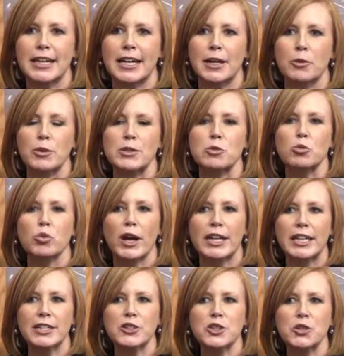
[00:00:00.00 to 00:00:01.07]
was
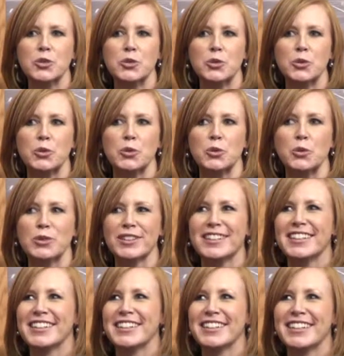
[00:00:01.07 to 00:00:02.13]
ready to
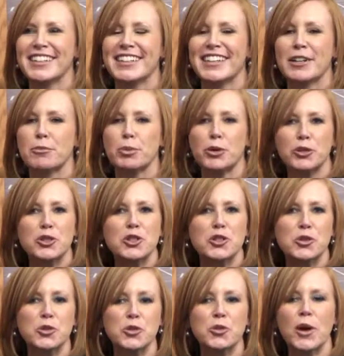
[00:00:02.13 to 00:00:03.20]

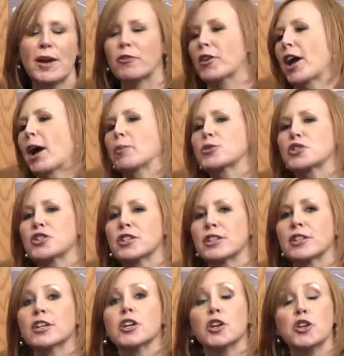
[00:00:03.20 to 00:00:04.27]
pursue every
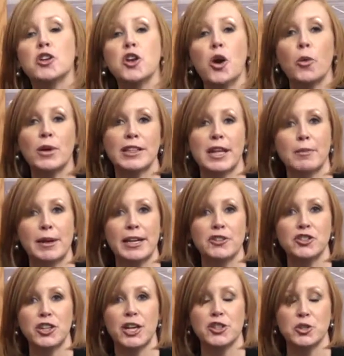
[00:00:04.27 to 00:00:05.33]
option, knowing that my
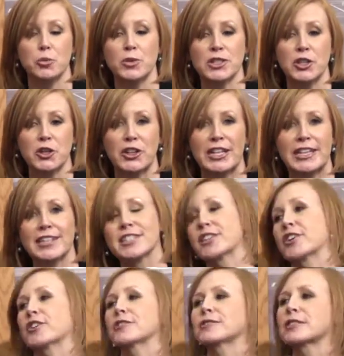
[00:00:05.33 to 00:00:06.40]
education wasn't going to end
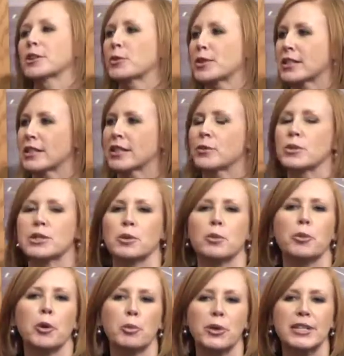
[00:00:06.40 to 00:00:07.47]
here. It was an
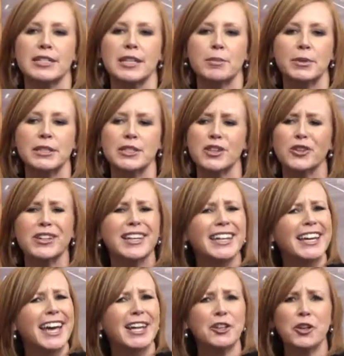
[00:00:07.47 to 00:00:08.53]
appropriate stepping stone.
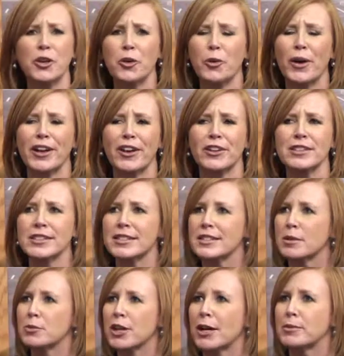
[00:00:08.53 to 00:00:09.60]
And you know, quite honestly,
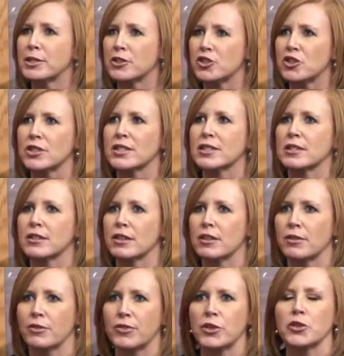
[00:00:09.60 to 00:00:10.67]
sometimes it's just the
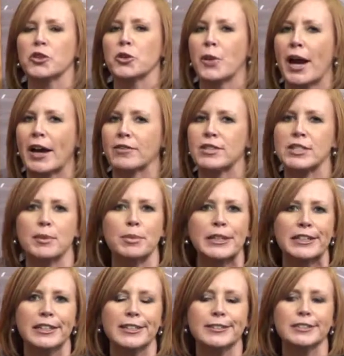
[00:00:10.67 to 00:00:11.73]
feel you have stepping
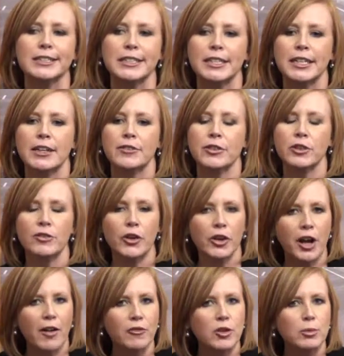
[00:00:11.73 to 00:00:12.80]
in, feeling very
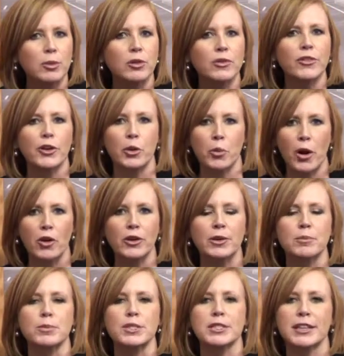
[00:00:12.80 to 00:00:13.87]
comfortable, very
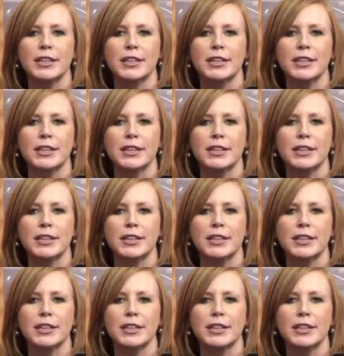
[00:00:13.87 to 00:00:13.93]
welcomed,